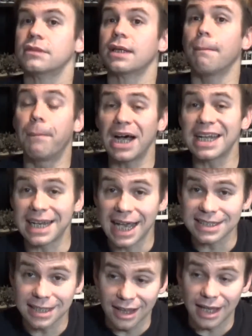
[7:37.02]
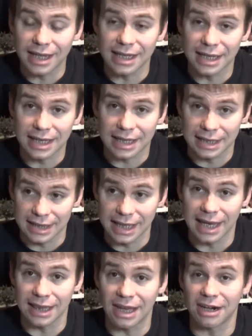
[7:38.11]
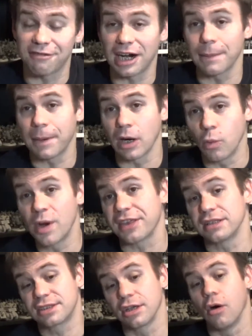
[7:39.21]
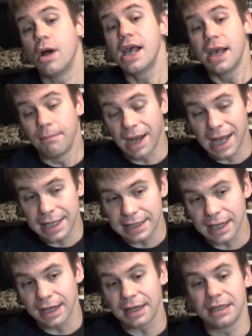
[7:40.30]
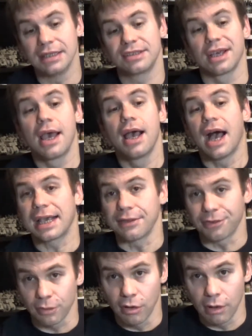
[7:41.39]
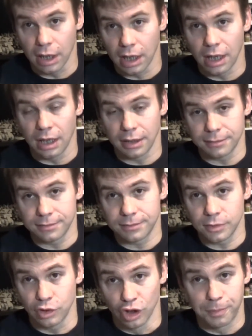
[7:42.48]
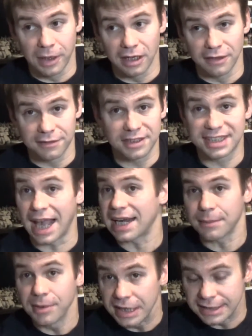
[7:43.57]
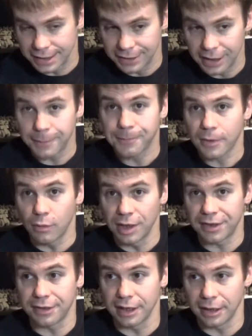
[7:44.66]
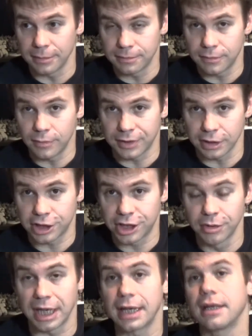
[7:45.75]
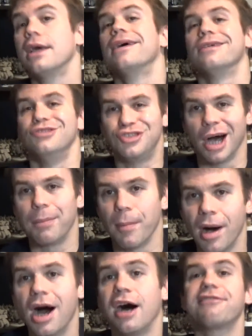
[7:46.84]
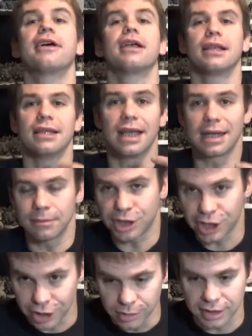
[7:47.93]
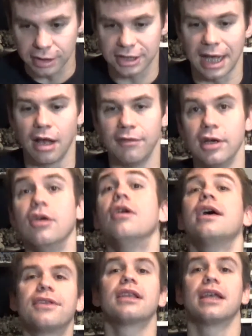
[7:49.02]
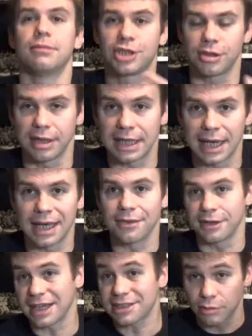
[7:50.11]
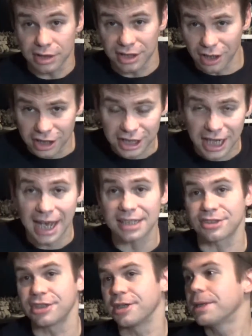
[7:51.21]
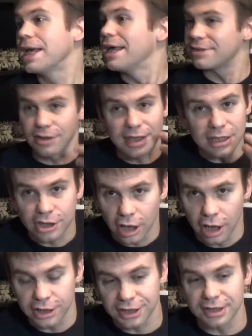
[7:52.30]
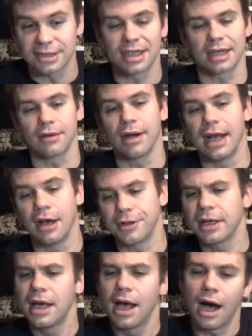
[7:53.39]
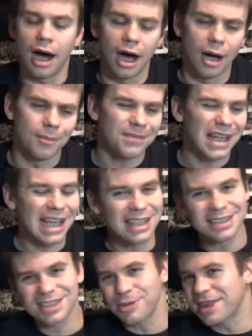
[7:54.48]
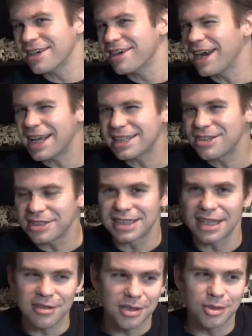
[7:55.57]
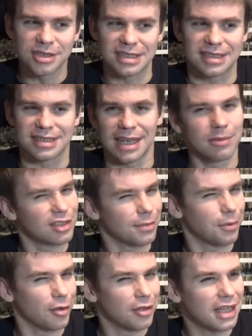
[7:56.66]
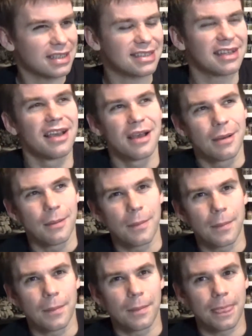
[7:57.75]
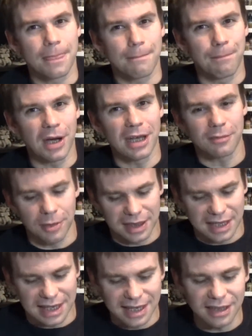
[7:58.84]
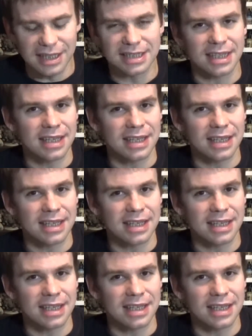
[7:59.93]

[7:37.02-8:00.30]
but it has a lot. It can lay a lot of firepower with it. So my idea is I can throw a group of Sonic Marines in there with their shooting, dump them off, let them shoot their salvo, then let them shoot again. They're next to a Dirge caster, so they could charge in the second round. So in theory, I guess you could say you could use this the same as the Proteus, but with the Achilles,